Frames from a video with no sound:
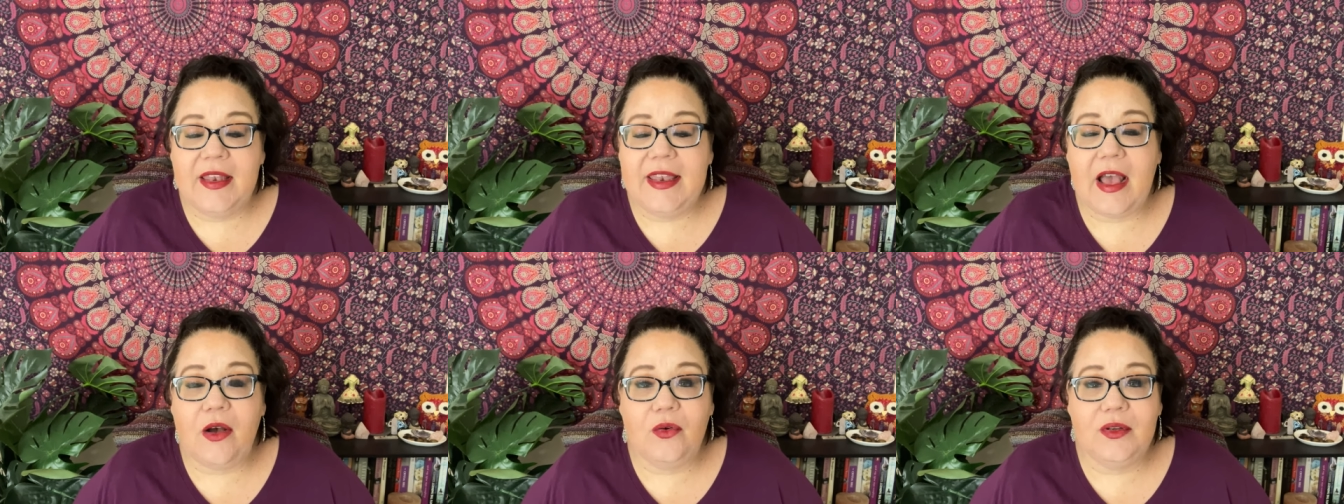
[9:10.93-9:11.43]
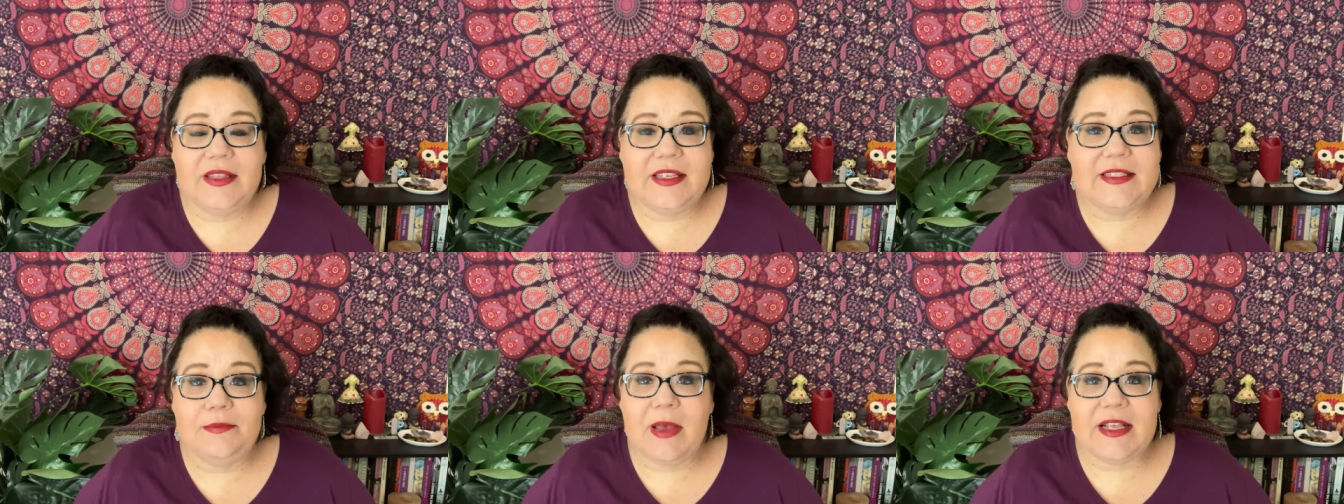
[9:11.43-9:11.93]
Now,
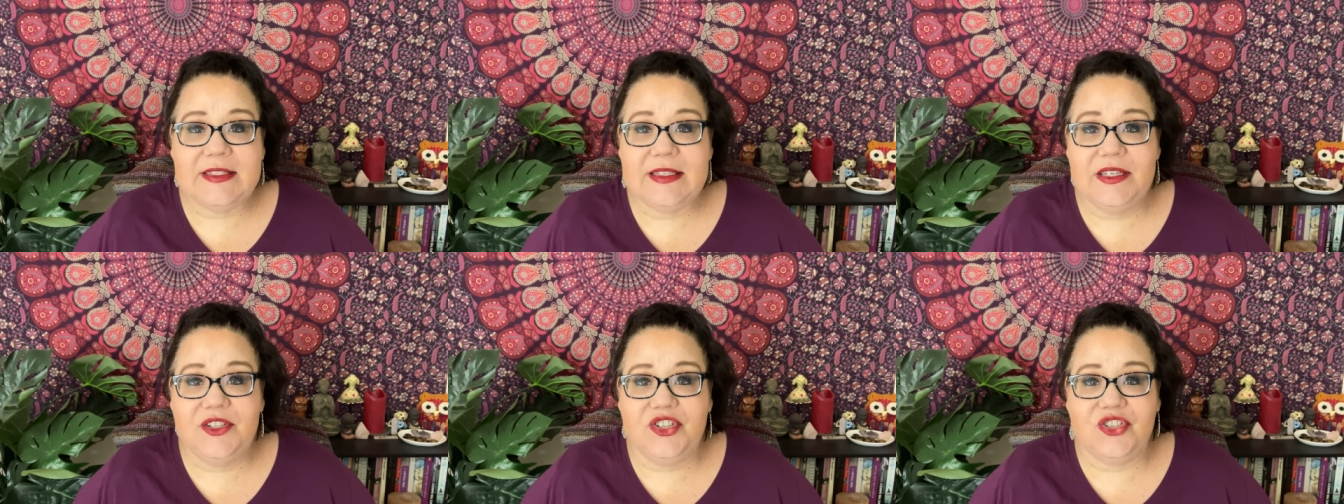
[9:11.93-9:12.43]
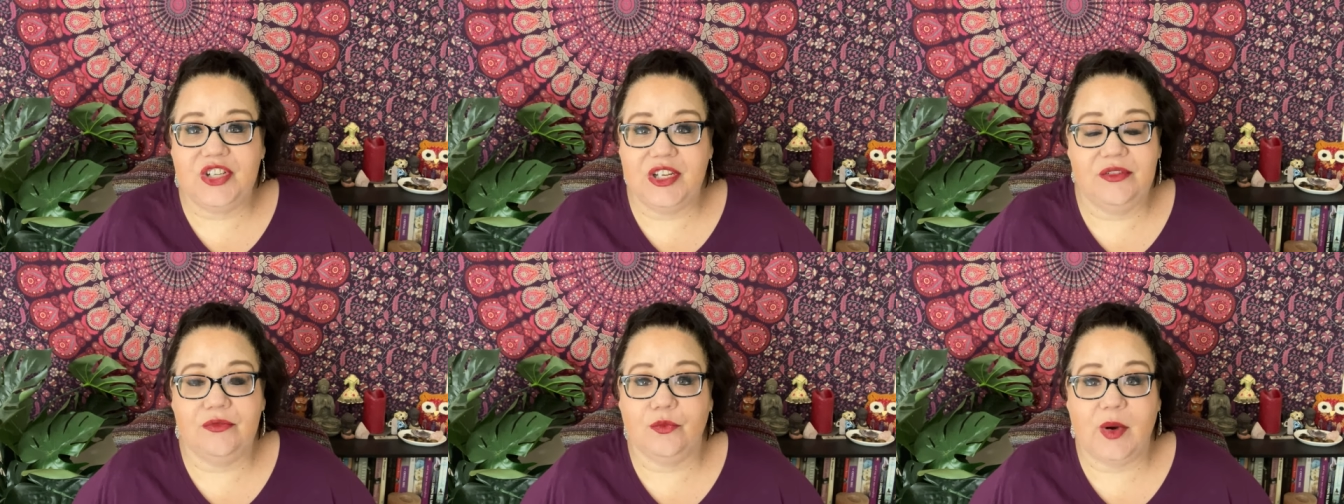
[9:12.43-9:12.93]
this message
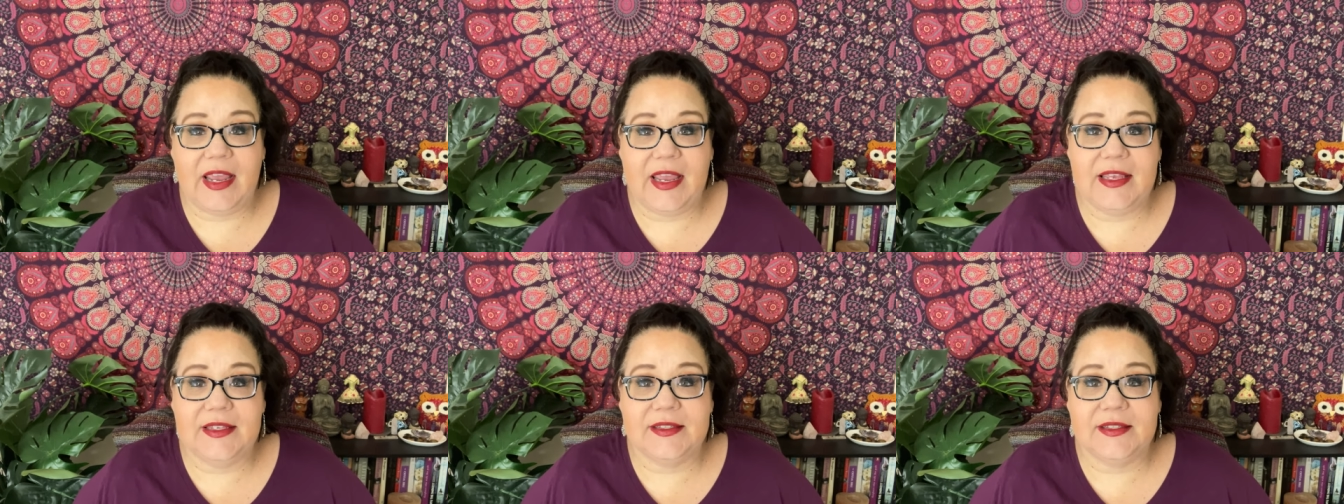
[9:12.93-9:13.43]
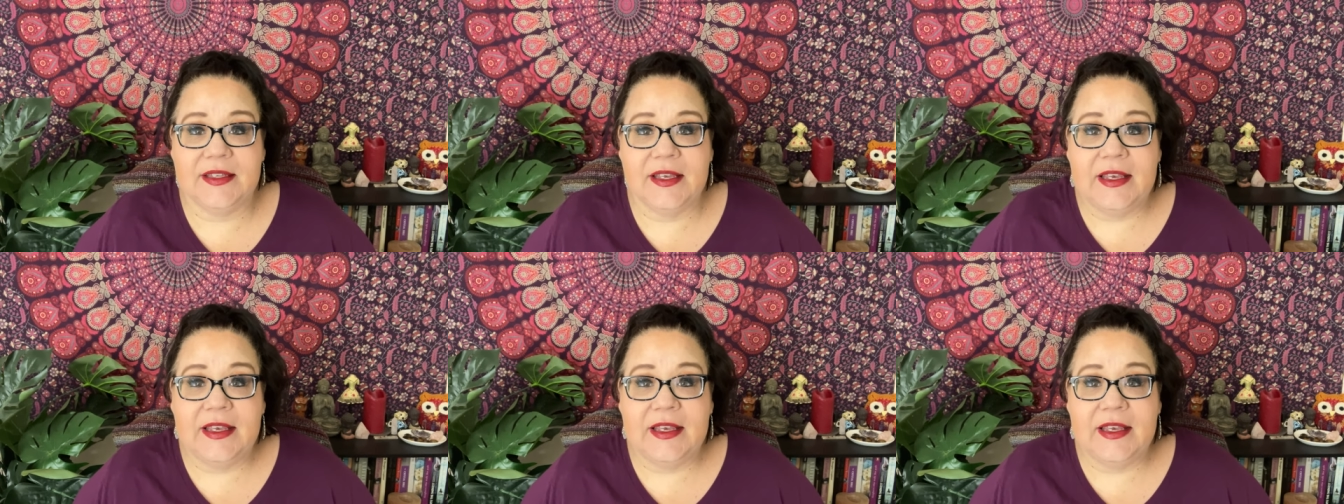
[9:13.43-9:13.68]
didn't raise